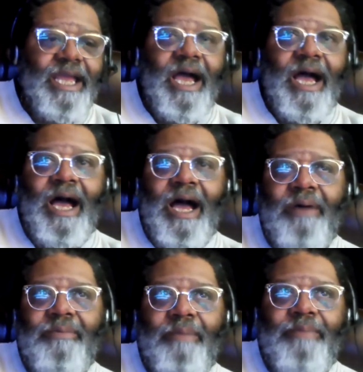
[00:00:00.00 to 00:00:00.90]

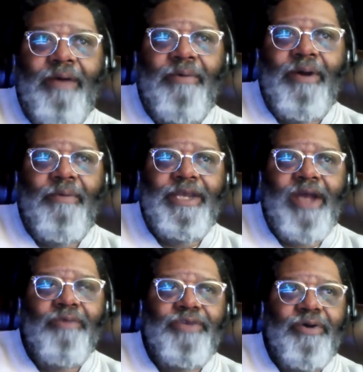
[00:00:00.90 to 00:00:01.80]
um, but what we
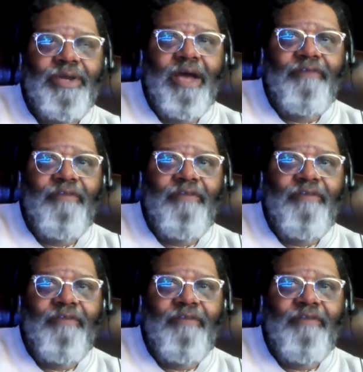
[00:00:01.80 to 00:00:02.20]
don't do enough